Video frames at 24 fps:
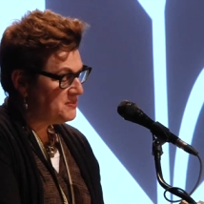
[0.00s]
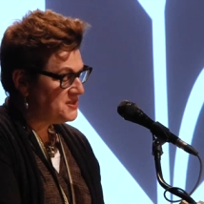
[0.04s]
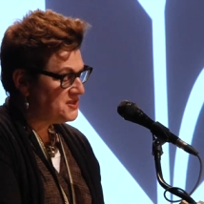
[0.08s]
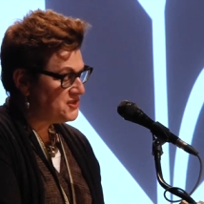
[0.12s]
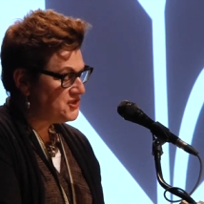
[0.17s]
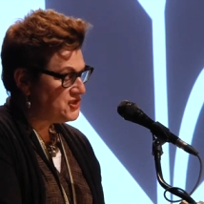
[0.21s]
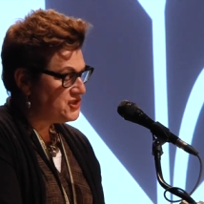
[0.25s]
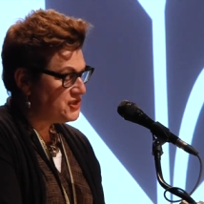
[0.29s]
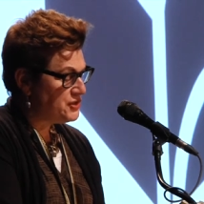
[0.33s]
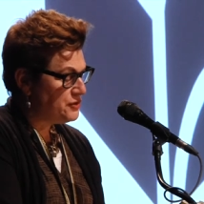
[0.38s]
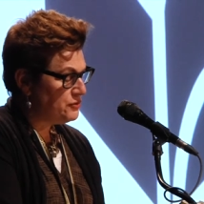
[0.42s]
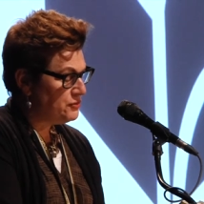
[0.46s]
them as
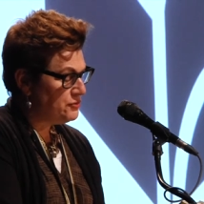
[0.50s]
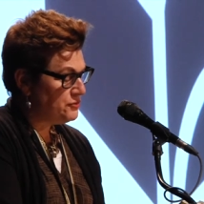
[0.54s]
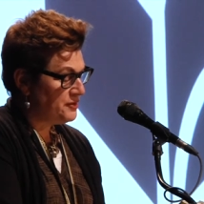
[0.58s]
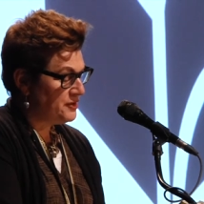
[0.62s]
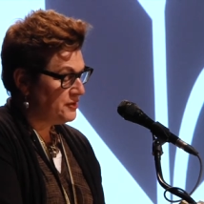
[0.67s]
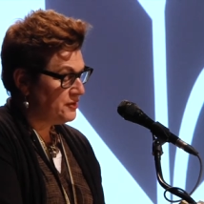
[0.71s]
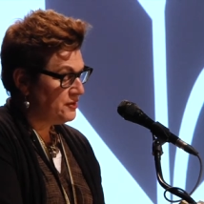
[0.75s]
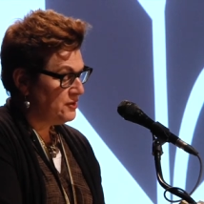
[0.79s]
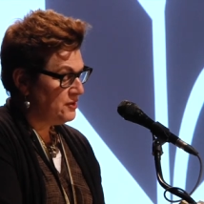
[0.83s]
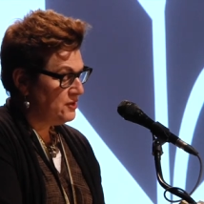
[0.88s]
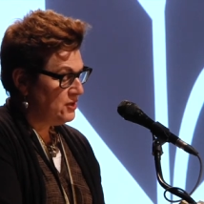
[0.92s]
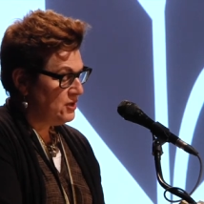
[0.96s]

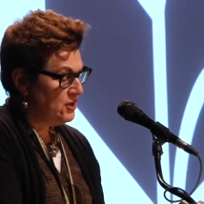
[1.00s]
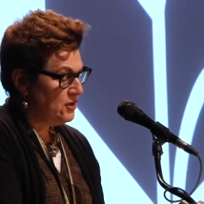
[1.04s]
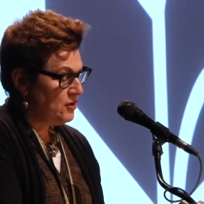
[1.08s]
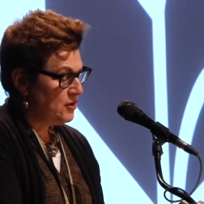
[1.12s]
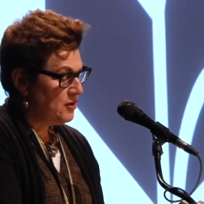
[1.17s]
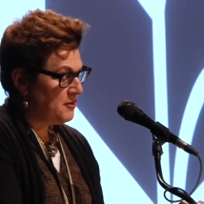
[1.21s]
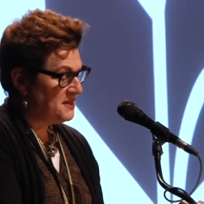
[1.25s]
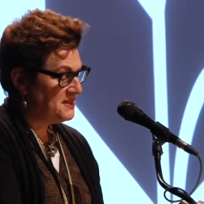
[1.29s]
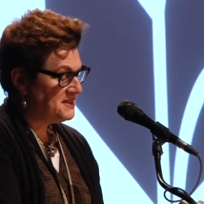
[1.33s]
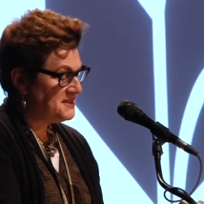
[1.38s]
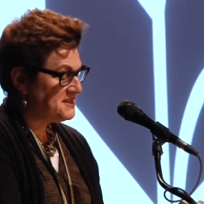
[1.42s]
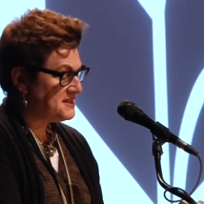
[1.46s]
children,
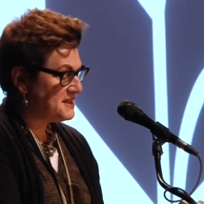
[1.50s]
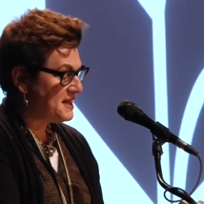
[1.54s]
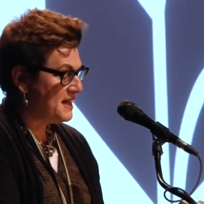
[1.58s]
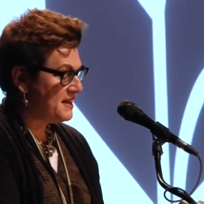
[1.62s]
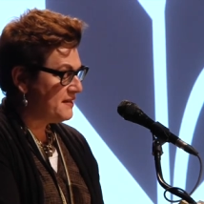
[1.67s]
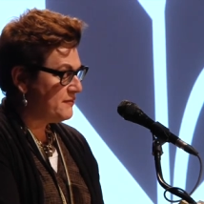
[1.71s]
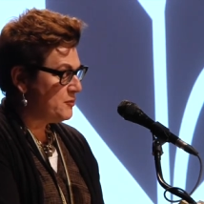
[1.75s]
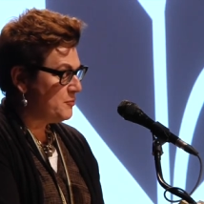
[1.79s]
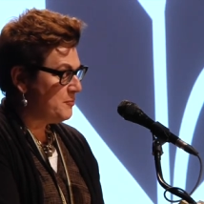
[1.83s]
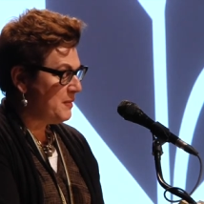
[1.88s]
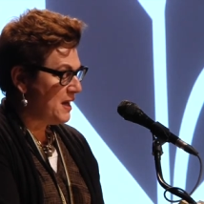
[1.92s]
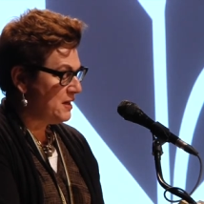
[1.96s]
or on the side
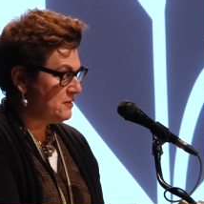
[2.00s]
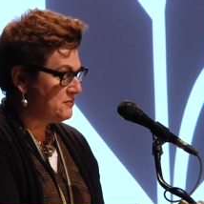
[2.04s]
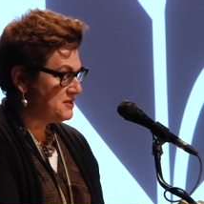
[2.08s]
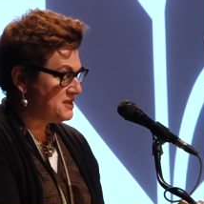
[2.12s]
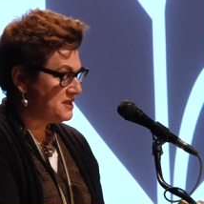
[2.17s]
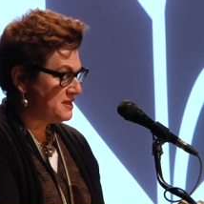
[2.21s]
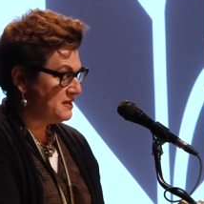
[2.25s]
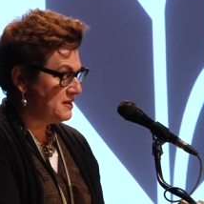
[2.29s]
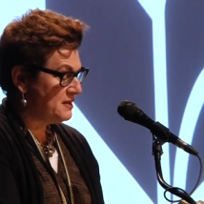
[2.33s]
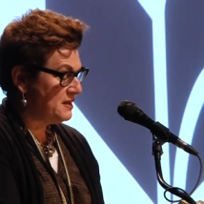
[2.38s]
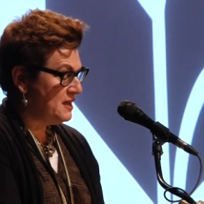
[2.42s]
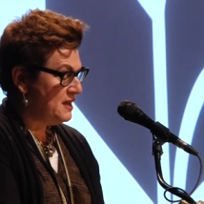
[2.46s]
of a
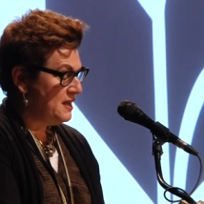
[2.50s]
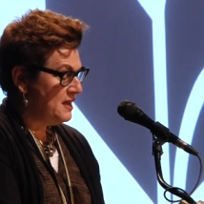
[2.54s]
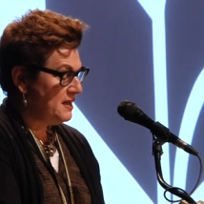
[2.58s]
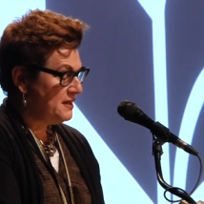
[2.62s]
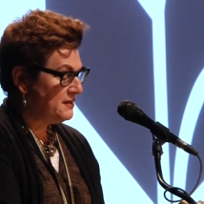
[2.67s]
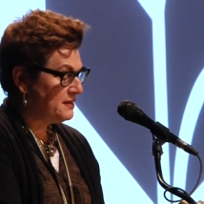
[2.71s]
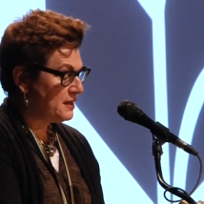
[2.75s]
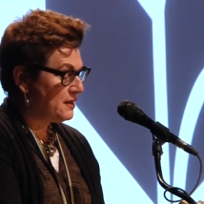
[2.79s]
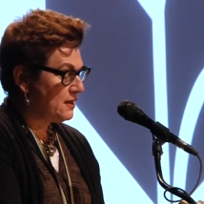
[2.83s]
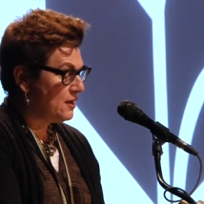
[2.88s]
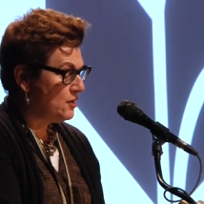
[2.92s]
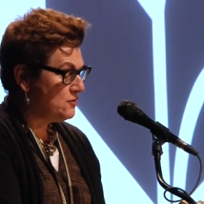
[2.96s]
mountain,
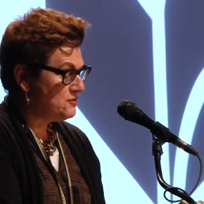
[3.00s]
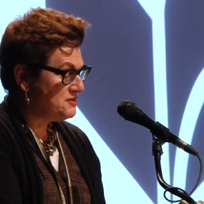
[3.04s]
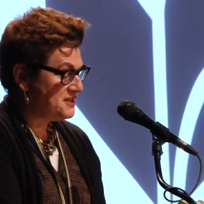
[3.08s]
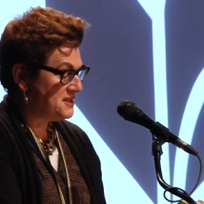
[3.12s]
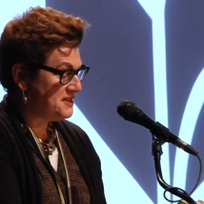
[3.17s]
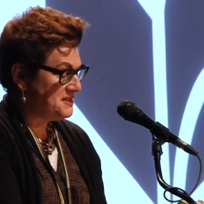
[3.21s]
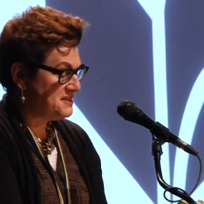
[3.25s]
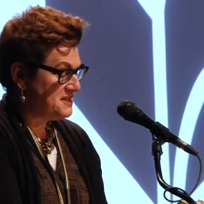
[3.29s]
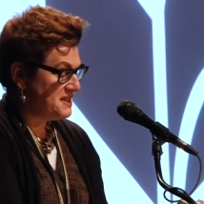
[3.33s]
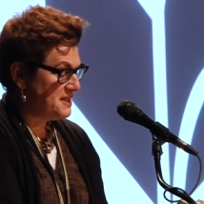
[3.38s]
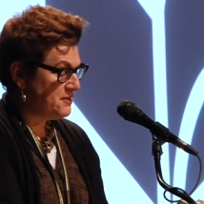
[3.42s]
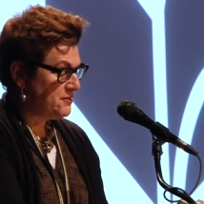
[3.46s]
the
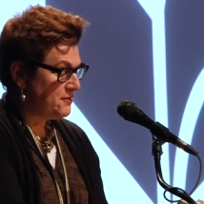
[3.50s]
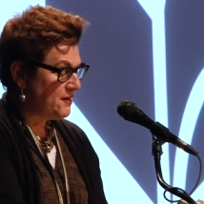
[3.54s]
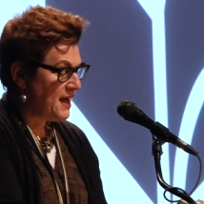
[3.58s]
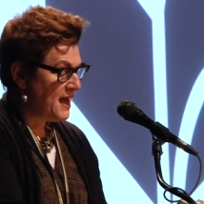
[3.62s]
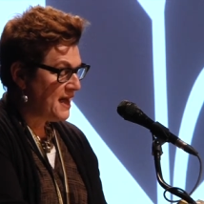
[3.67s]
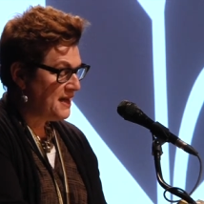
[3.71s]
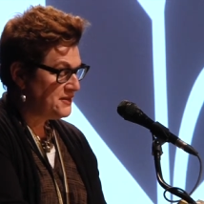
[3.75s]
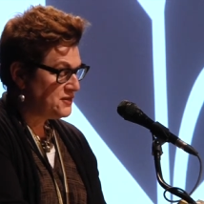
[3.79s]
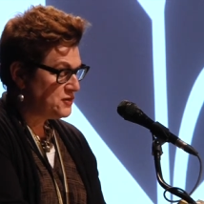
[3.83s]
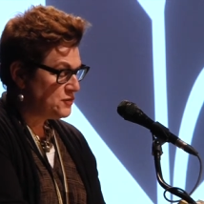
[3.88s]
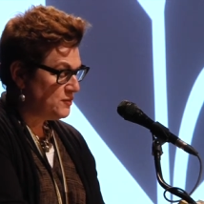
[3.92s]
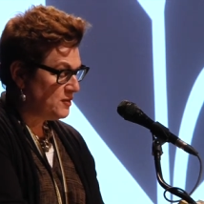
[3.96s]
closest either
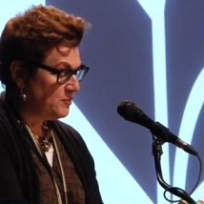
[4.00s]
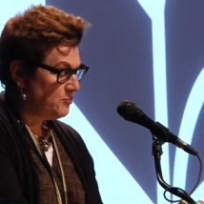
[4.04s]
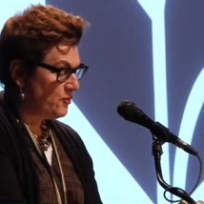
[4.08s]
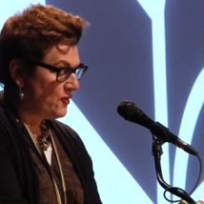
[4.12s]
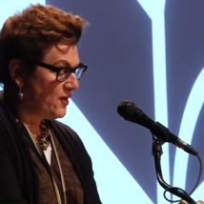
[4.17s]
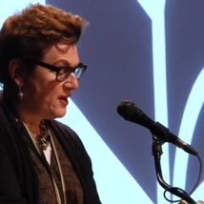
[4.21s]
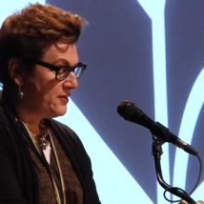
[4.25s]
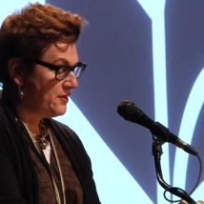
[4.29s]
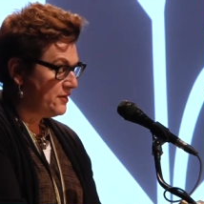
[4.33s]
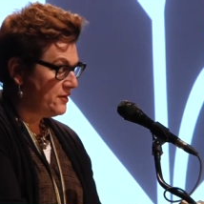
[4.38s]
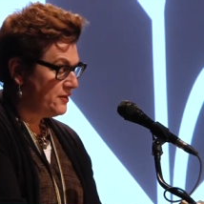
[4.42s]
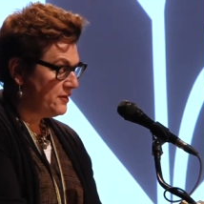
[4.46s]
had to a
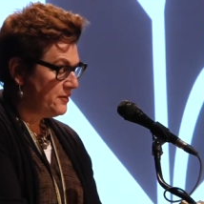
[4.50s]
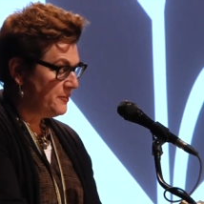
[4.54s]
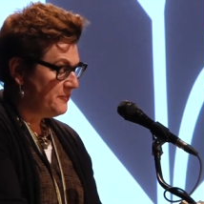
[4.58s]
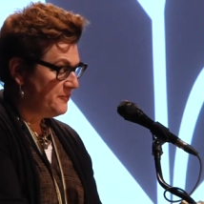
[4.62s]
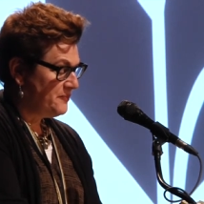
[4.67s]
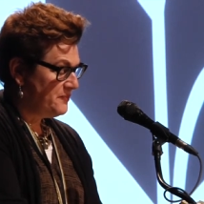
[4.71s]
brother.